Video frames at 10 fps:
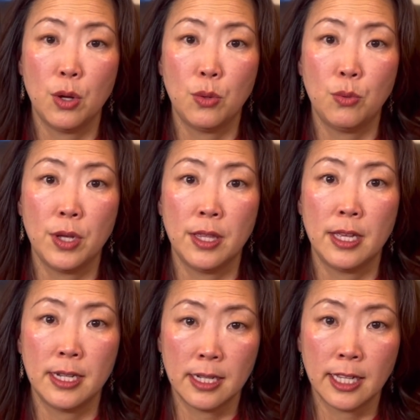with
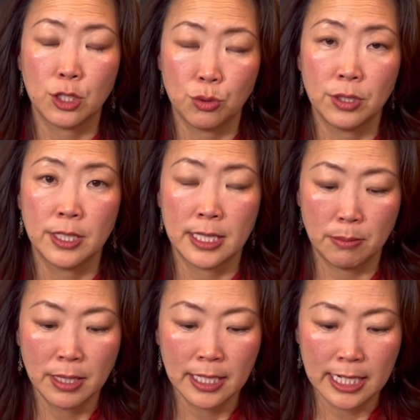intellectual
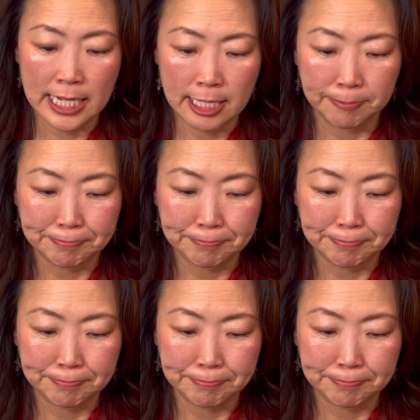disabilities.